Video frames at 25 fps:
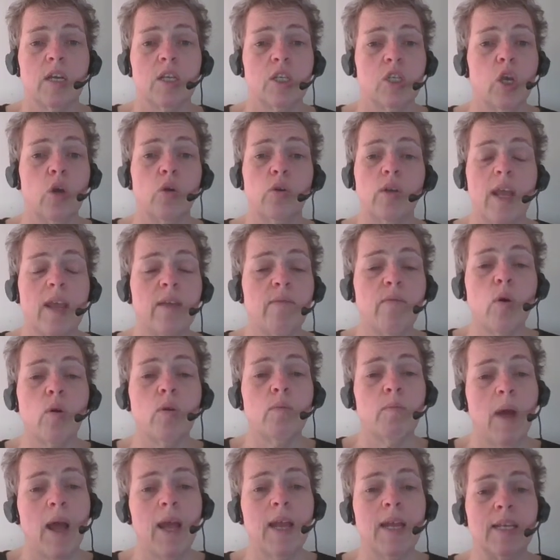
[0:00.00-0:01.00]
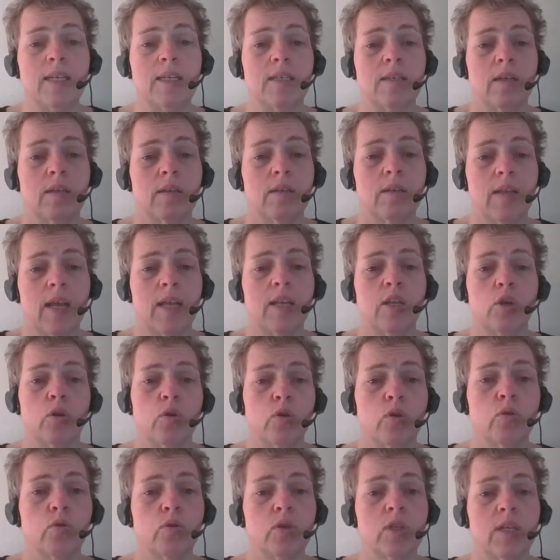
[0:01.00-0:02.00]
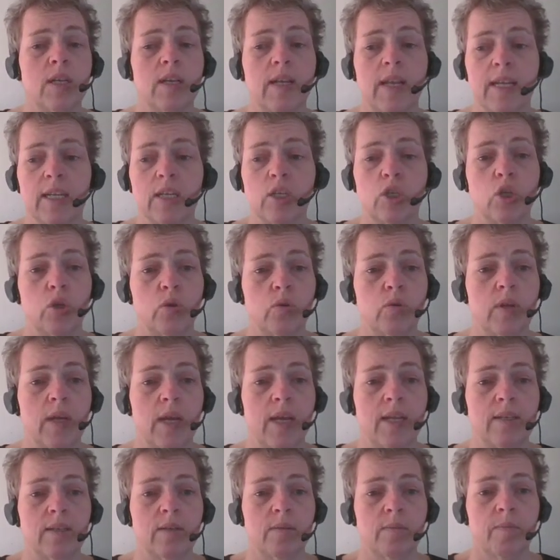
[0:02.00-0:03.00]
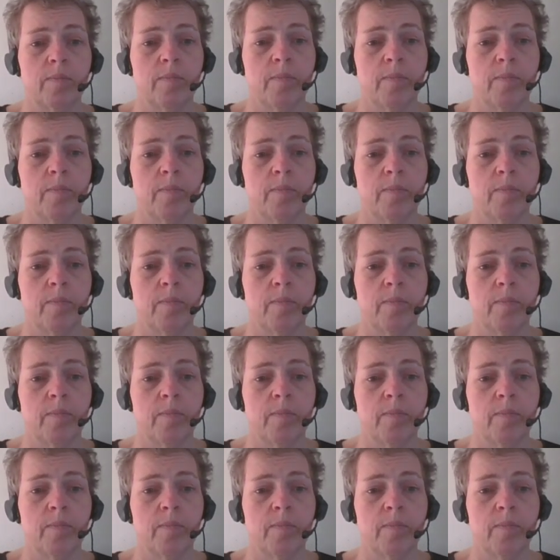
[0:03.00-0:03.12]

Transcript: so they won't mind that you use the link to that.